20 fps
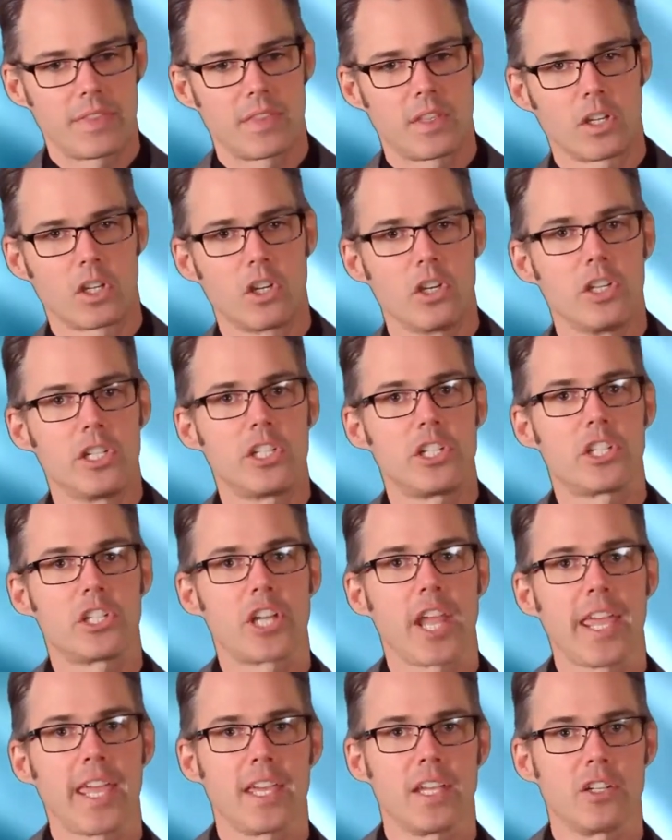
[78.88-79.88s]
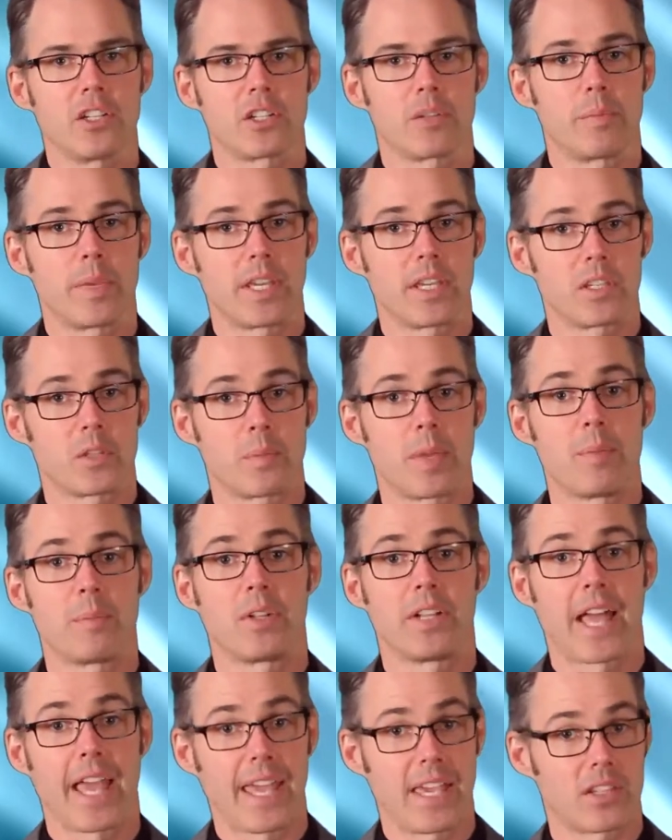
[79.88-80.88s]
the goods change because
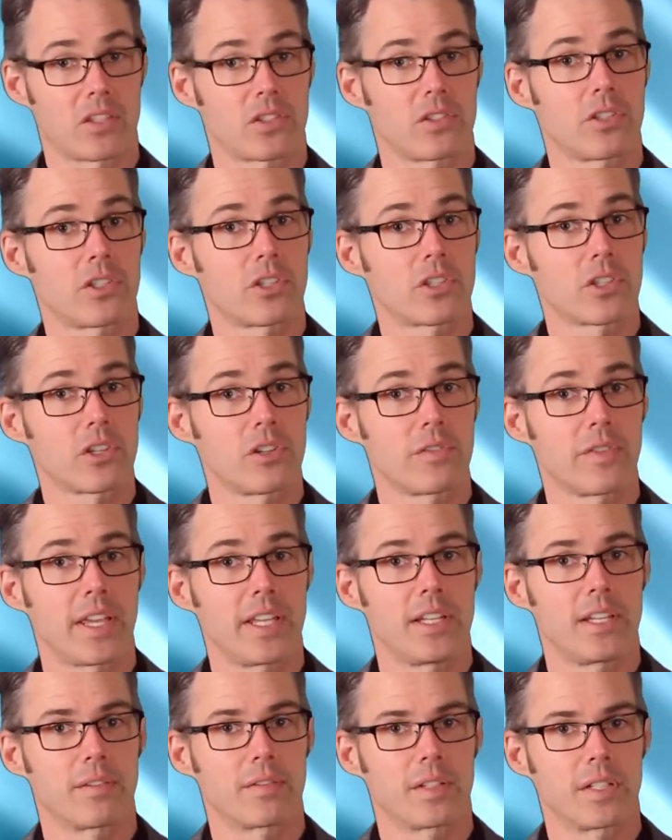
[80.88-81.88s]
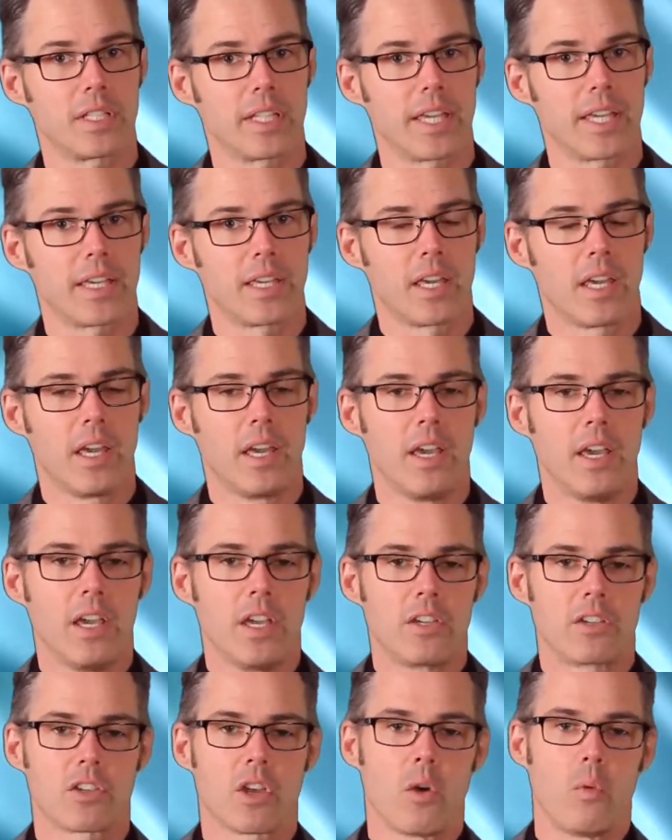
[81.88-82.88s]
people answer the survey differently.
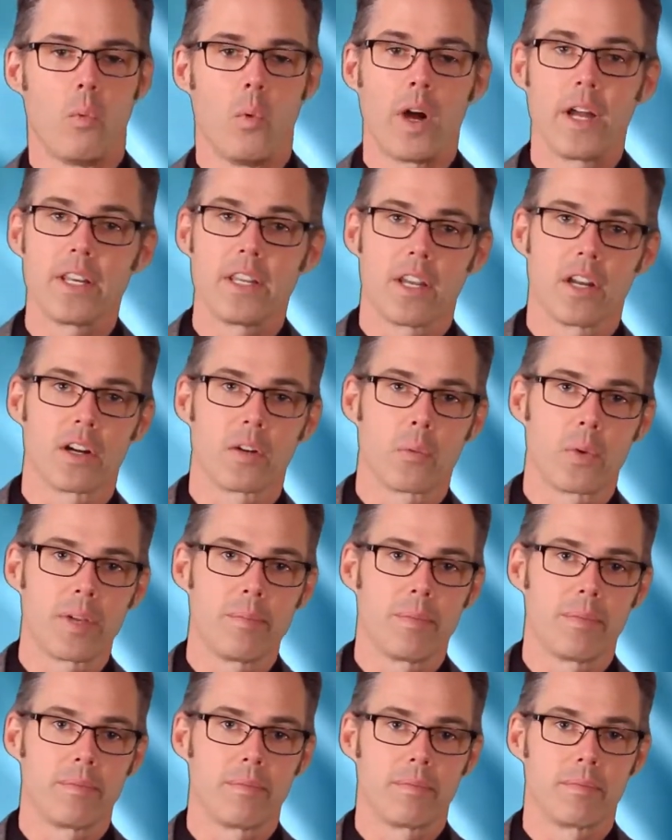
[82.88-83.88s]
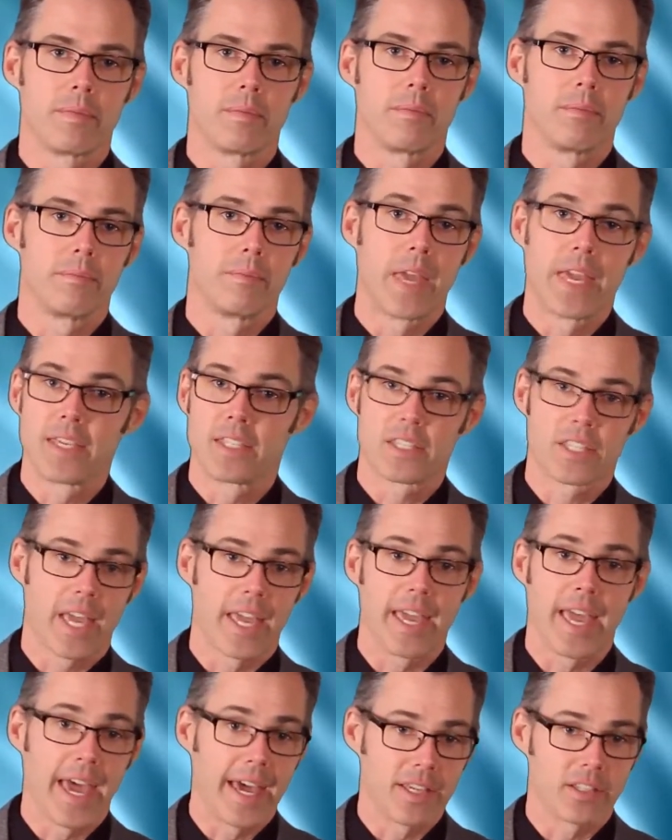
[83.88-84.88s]
So one year we may
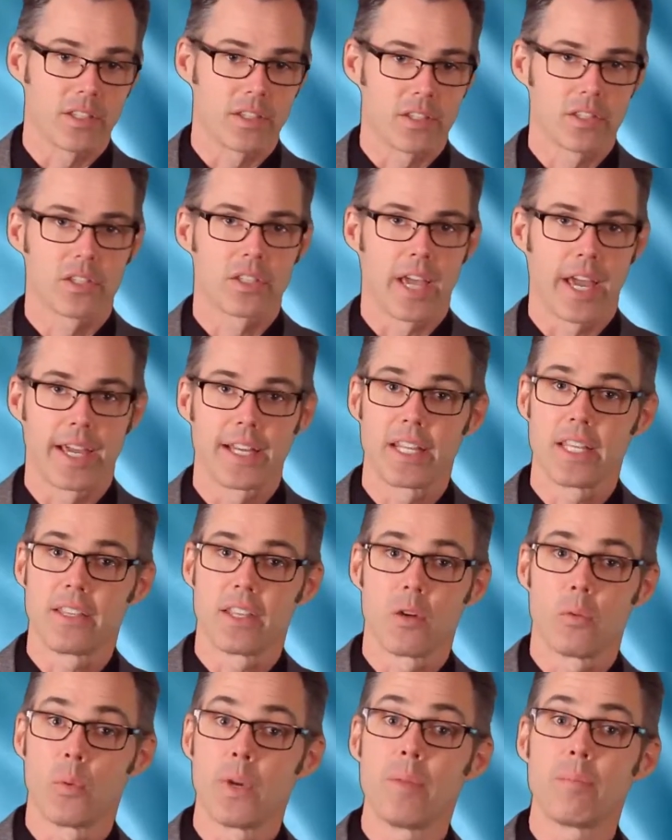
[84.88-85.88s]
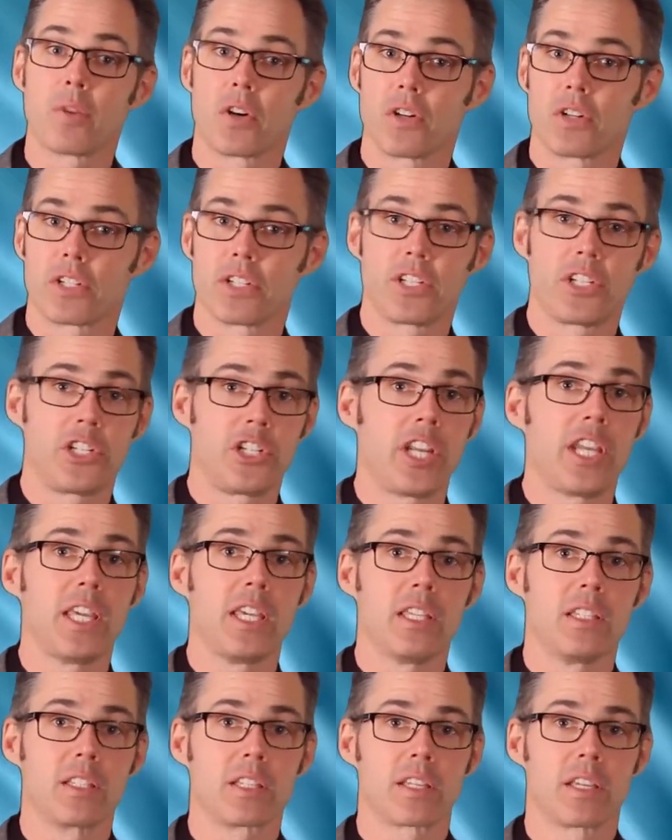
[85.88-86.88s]
say as a society that we purchase
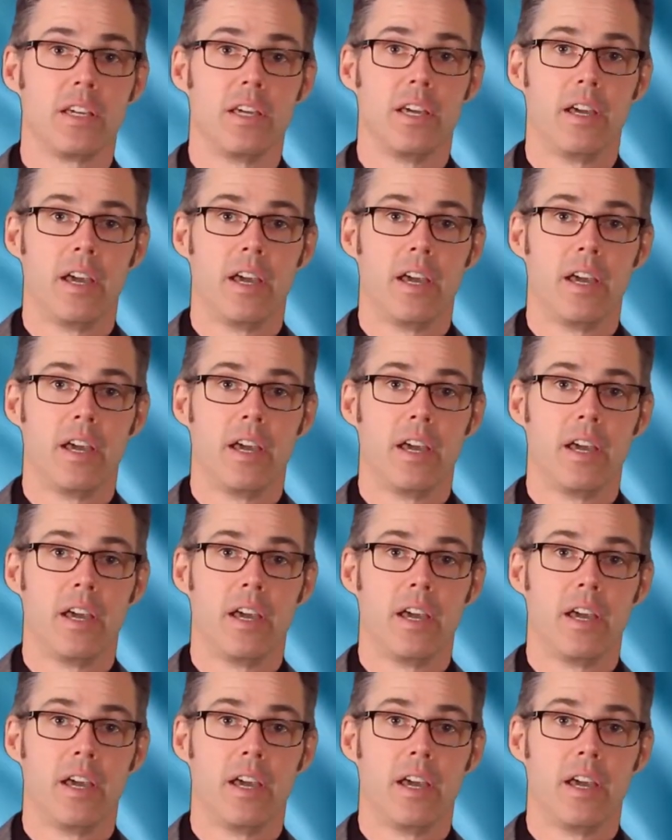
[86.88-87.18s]
jeans.